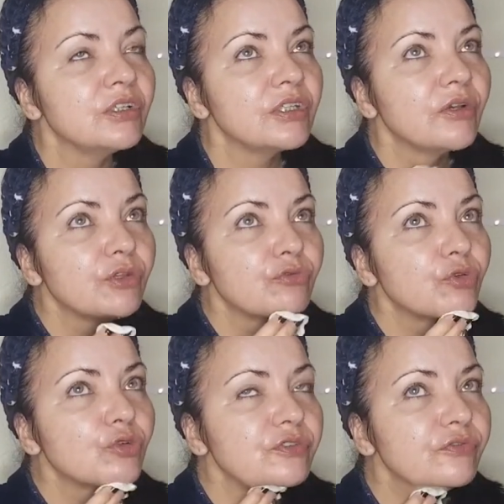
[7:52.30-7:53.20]
Now, the
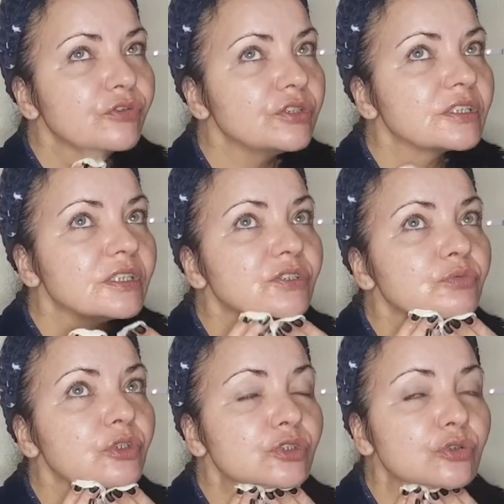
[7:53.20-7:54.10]
rose fruit is
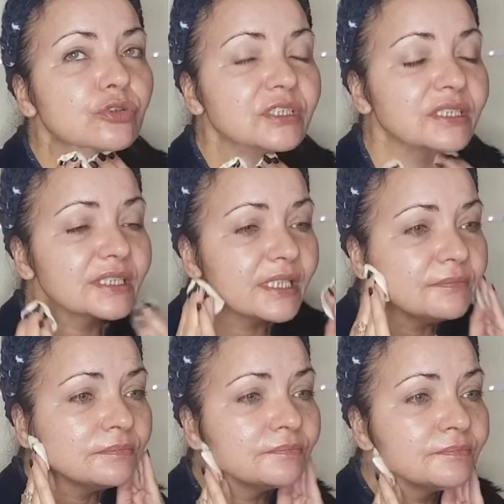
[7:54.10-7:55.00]
what tones the
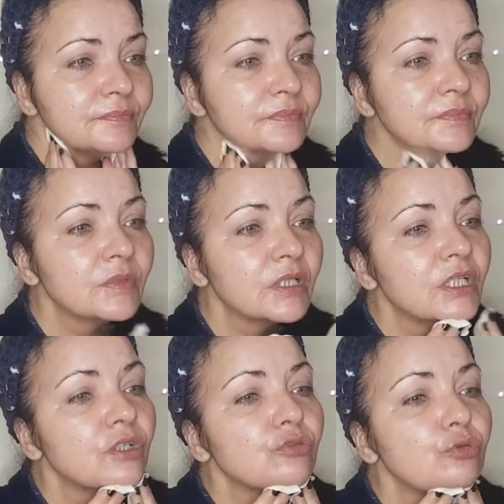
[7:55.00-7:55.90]
skin,
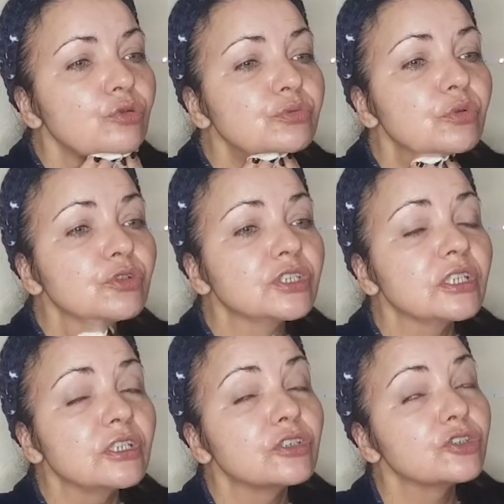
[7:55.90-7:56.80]
rose
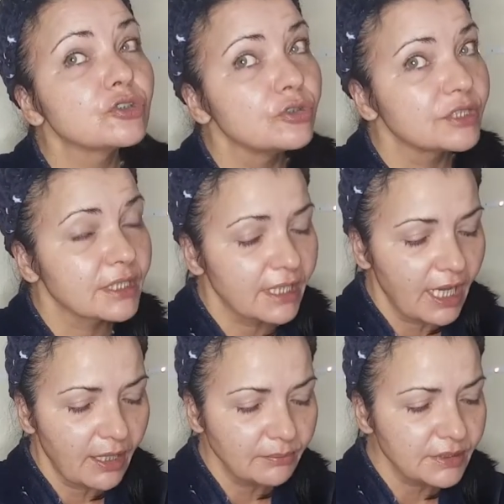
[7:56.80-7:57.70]
water soothes and
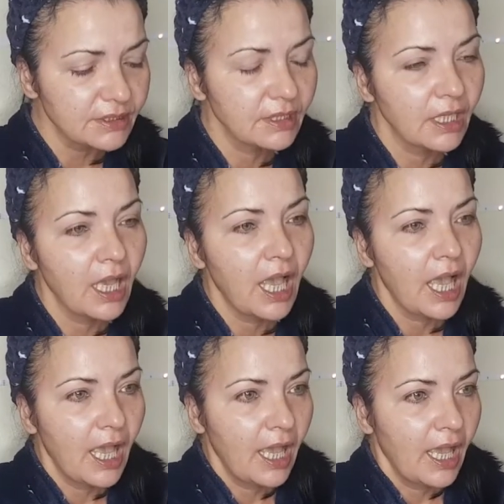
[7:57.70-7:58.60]
calms,
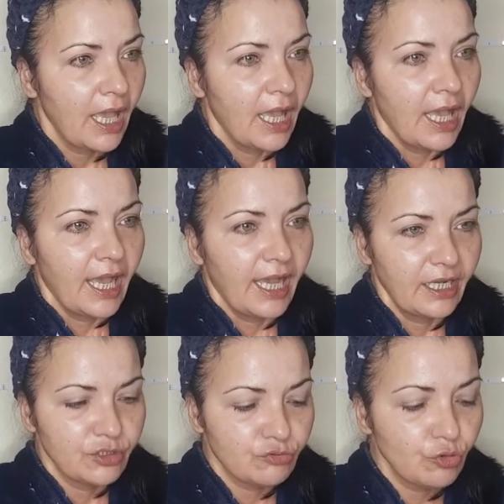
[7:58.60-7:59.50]

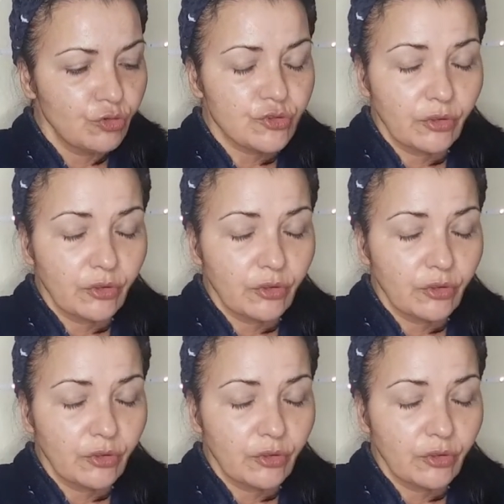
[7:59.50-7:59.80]
and rose